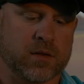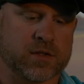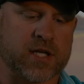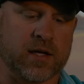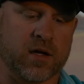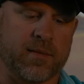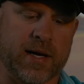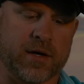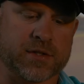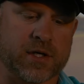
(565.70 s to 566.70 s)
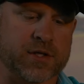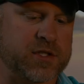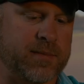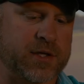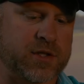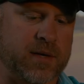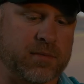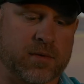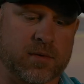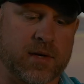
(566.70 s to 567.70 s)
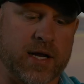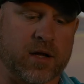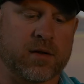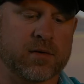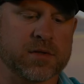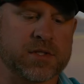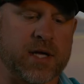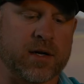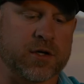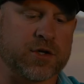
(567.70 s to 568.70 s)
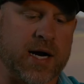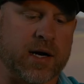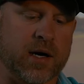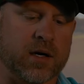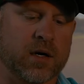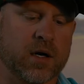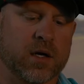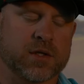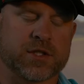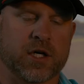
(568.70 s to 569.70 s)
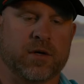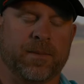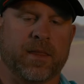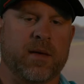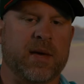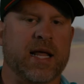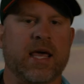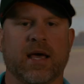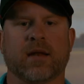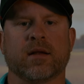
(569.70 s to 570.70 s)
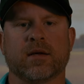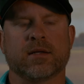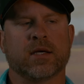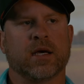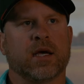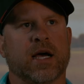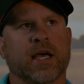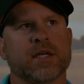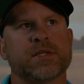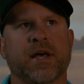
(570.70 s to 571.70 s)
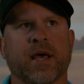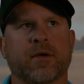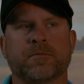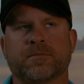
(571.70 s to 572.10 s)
Take a look at my notes here just to make sure I'm kind of staying on track here. So, I mean, again, I guess like